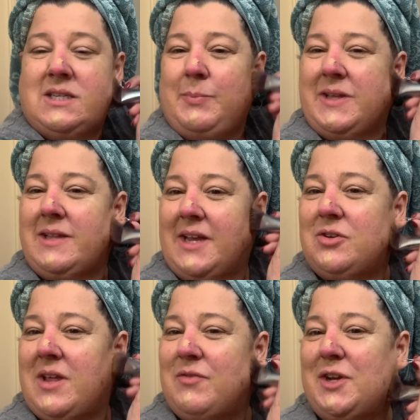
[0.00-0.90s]
Typically, I
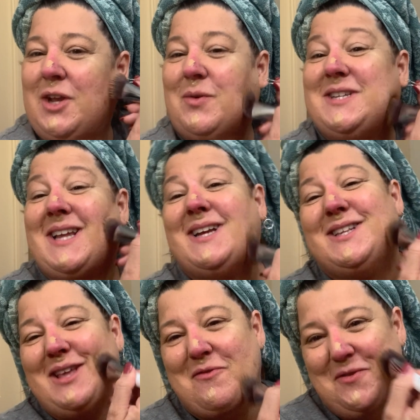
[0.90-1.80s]
don't have on earrings. I
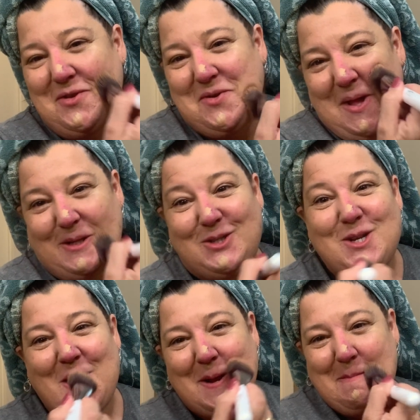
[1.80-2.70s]
did that for you guys. Do
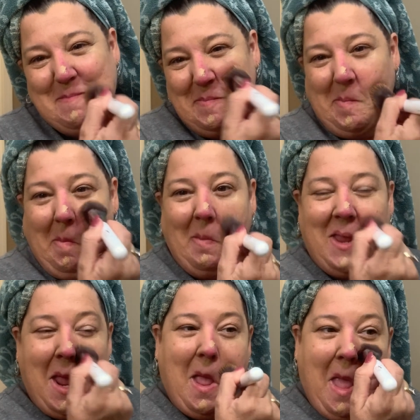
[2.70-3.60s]
you like them?
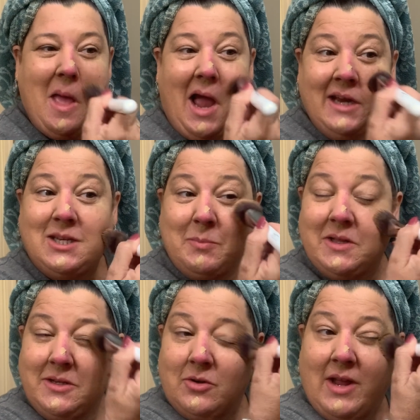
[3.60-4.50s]
Yeah. I
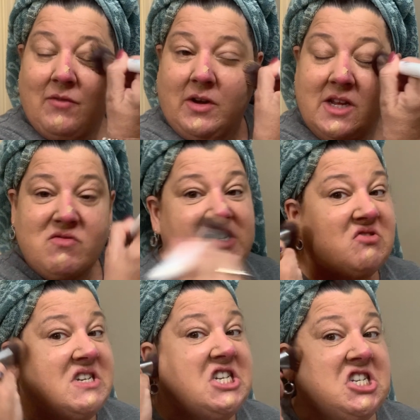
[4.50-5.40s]
typically don't have on earrings,
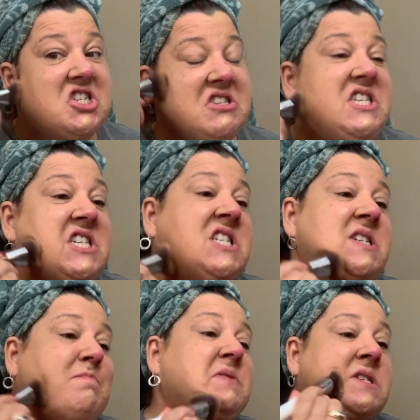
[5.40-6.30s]
so I can just get
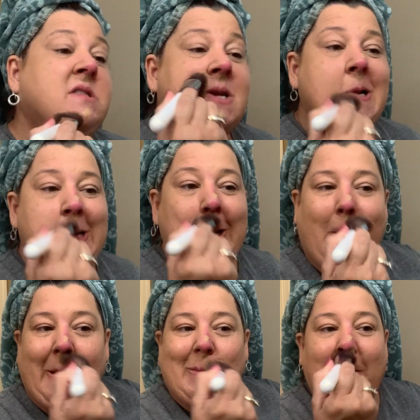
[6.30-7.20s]
up in there
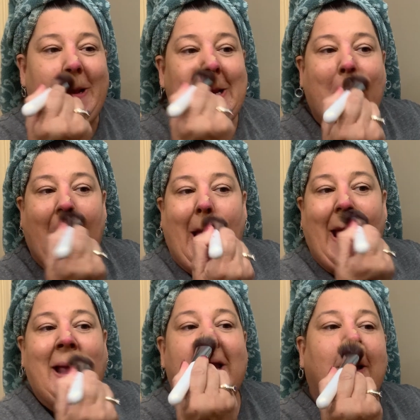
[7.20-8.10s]
like this
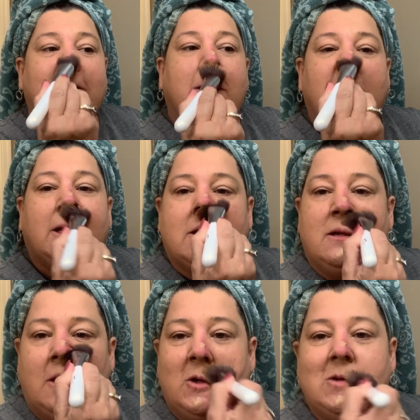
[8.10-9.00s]
and, get the
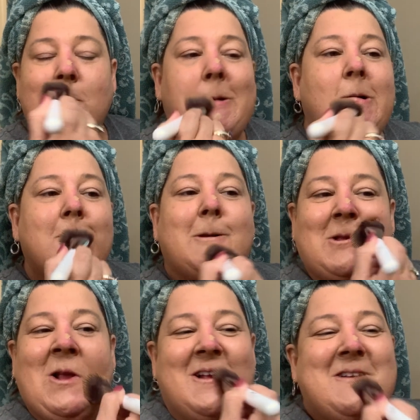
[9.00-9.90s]
nose holes.